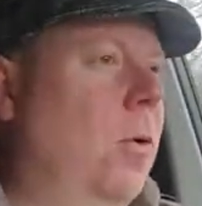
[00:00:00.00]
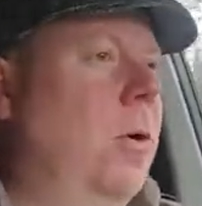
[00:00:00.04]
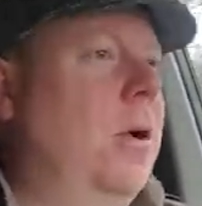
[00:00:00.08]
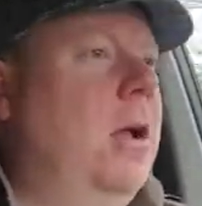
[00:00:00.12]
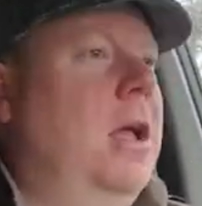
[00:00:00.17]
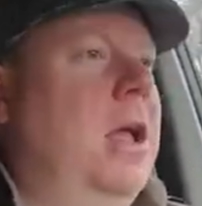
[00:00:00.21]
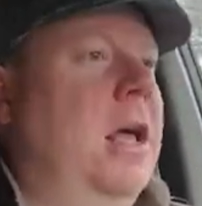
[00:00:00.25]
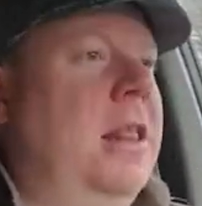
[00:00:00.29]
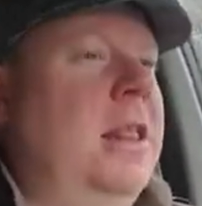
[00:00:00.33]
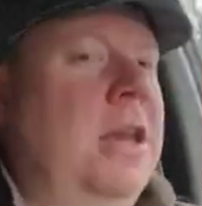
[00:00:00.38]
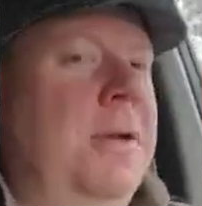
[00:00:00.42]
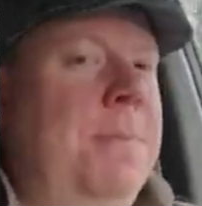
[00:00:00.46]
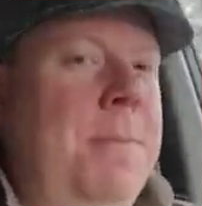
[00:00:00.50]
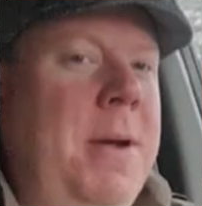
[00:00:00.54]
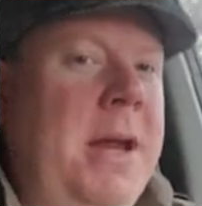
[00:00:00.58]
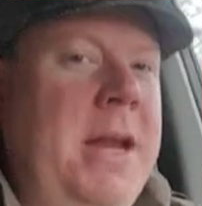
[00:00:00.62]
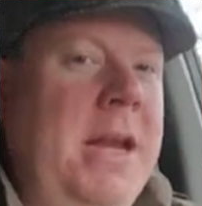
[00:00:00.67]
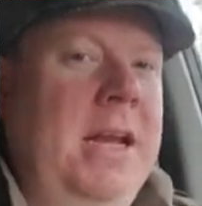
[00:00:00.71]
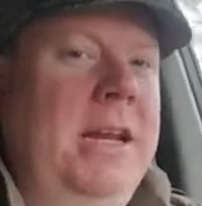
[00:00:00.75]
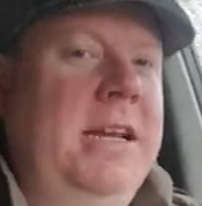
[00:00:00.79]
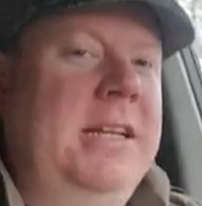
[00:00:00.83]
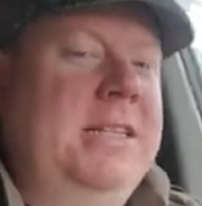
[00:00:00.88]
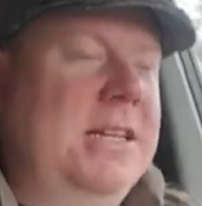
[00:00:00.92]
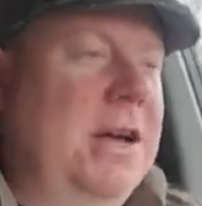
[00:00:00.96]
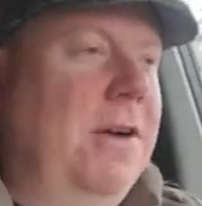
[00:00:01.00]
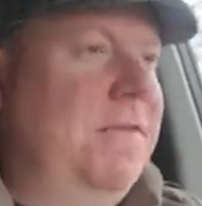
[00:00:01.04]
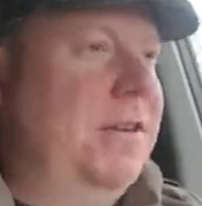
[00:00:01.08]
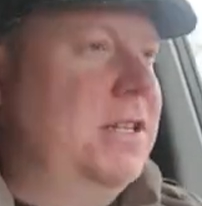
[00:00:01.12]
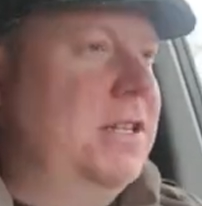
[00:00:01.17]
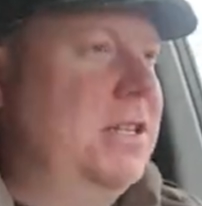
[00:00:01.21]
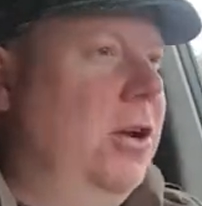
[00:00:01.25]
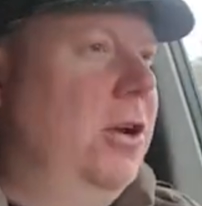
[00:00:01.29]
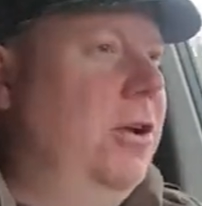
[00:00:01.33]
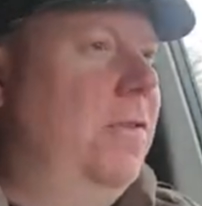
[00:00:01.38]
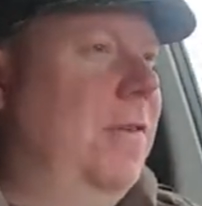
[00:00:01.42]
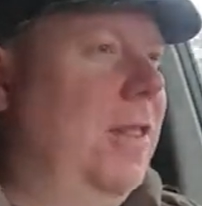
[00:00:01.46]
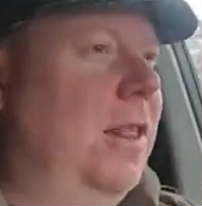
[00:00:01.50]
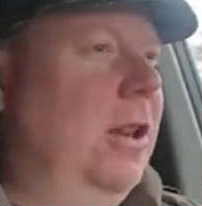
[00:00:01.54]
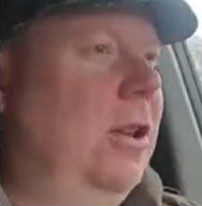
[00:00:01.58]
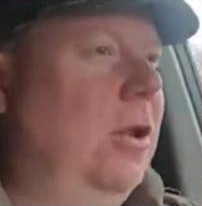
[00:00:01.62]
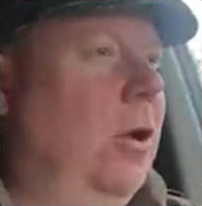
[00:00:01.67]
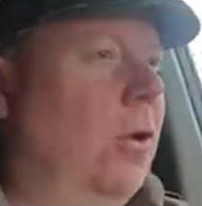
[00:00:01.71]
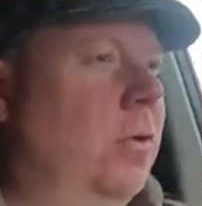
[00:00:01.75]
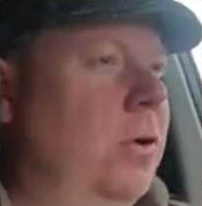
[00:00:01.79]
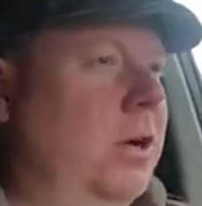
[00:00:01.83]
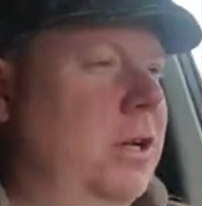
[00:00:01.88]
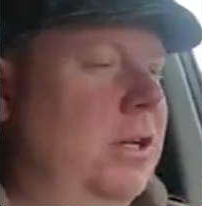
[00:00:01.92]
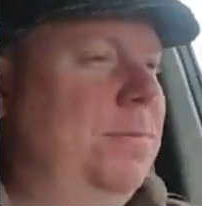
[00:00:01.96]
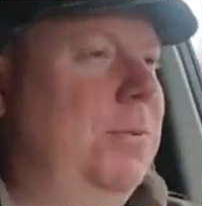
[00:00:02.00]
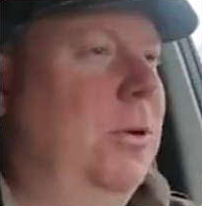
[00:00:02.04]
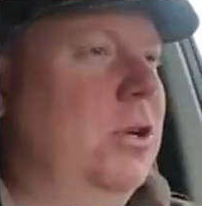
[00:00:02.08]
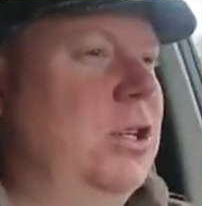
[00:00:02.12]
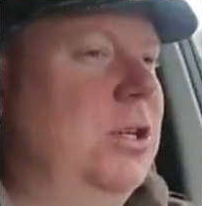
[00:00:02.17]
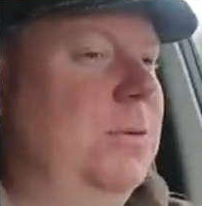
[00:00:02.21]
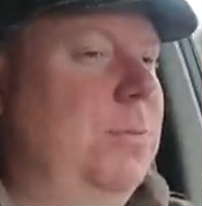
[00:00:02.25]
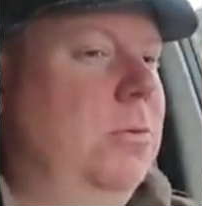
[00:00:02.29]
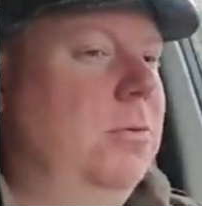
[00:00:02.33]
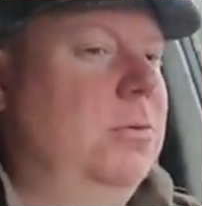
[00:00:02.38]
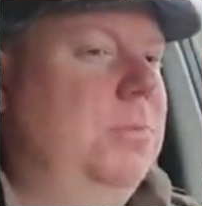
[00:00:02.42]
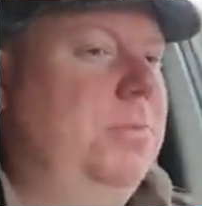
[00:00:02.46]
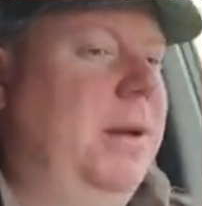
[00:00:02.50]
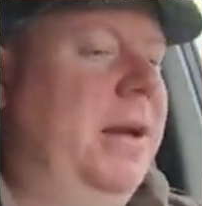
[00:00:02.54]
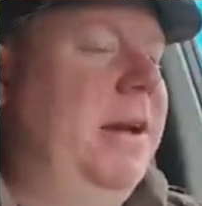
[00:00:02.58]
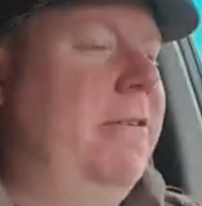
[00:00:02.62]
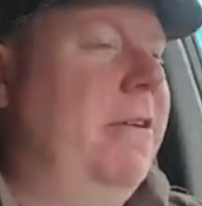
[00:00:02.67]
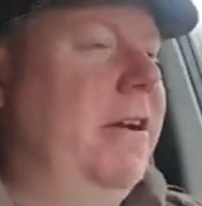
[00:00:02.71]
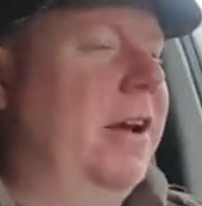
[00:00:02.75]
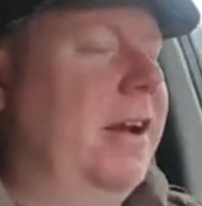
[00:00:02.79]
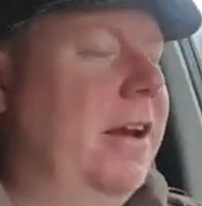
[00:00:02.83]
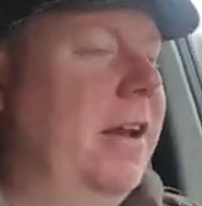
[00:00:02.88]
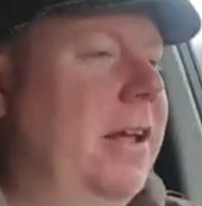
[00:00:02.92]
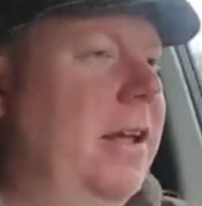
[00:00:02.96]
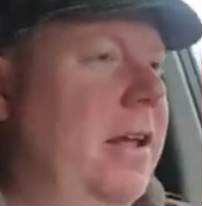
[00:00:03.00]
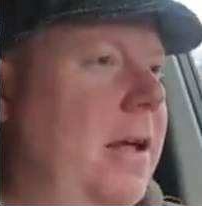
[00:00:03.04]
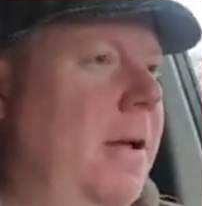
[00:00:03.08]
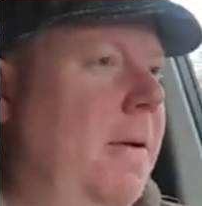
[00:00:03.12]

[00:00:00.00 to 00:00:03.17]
and then immediately self-exclude for the longest possible period.